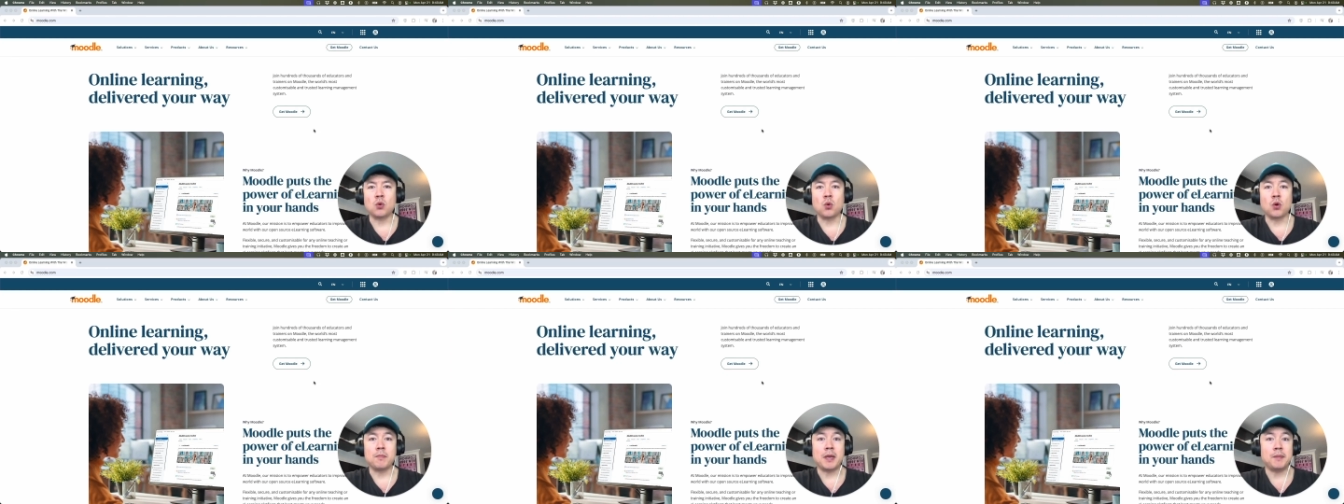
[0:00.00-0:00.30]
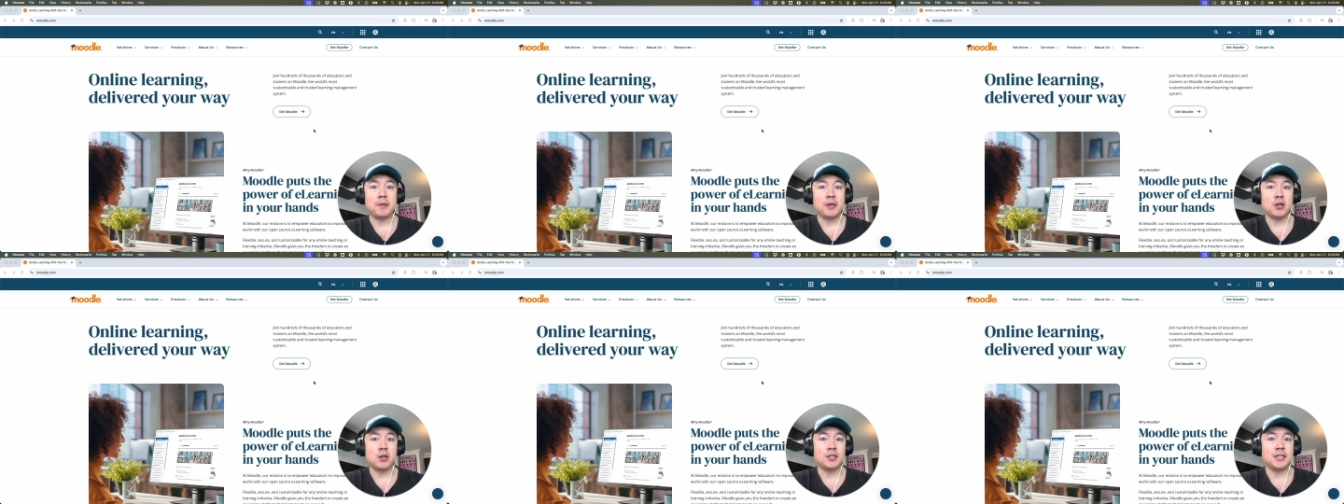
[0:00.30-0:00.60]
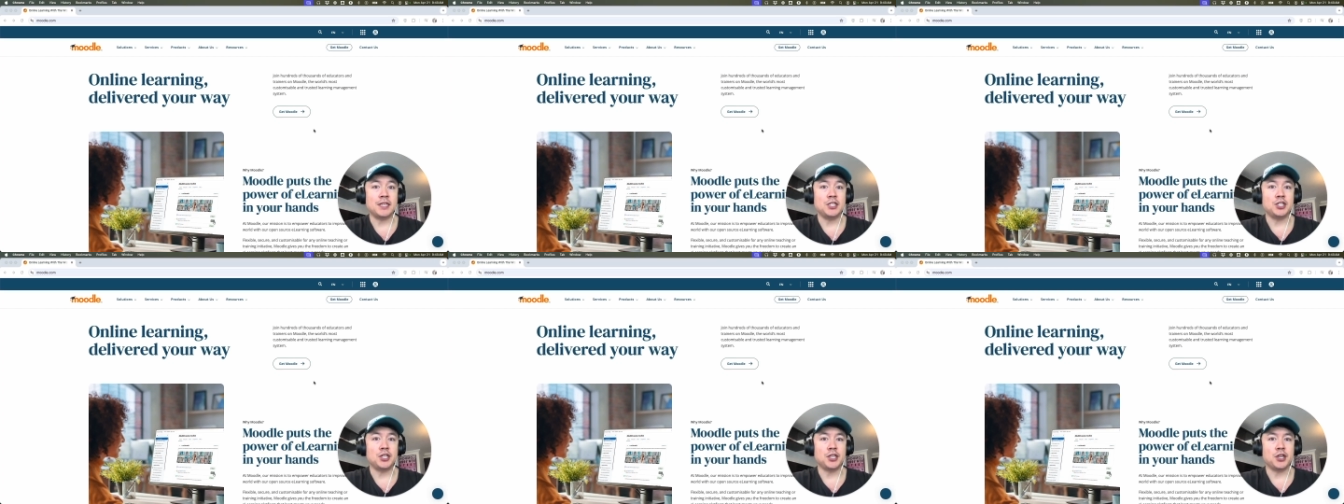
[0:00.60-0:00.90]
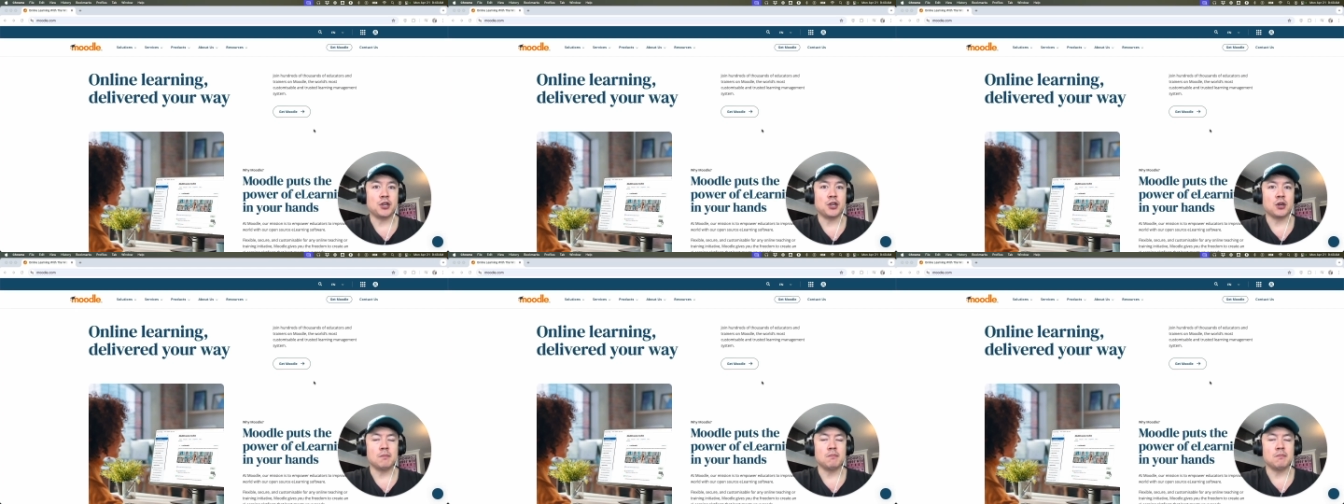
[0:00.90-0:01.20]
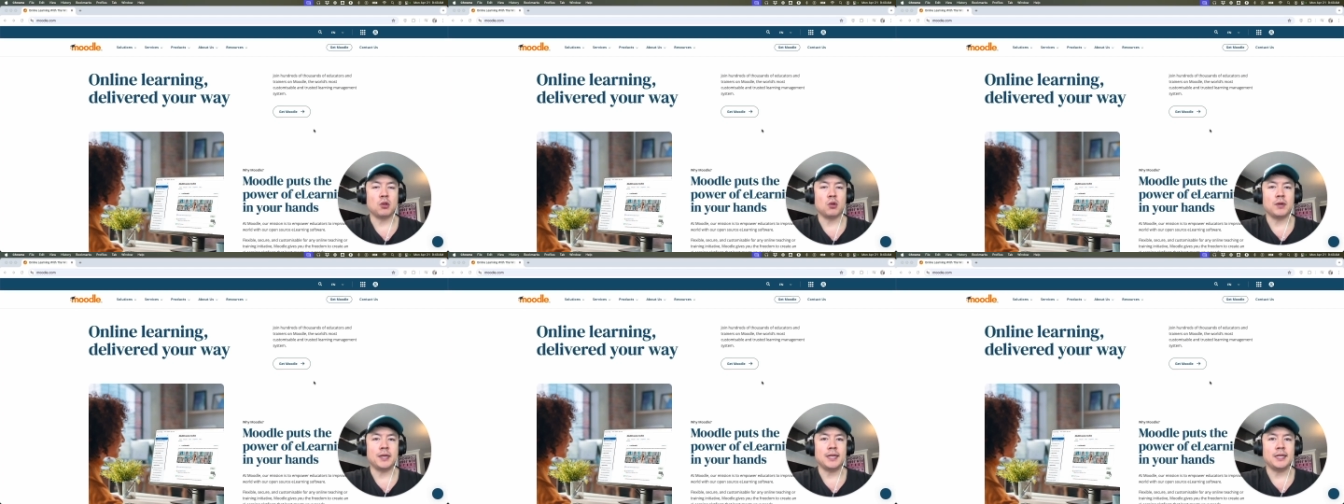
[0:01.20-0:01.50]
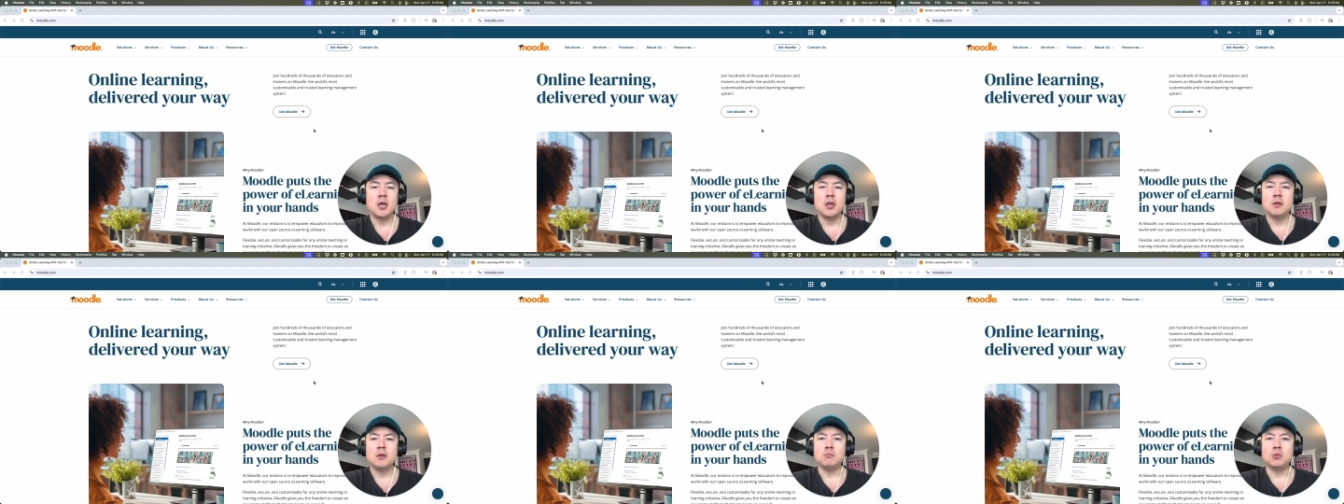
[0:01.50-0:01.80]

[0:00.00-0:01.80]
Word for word: or maybe you're teaching your employees,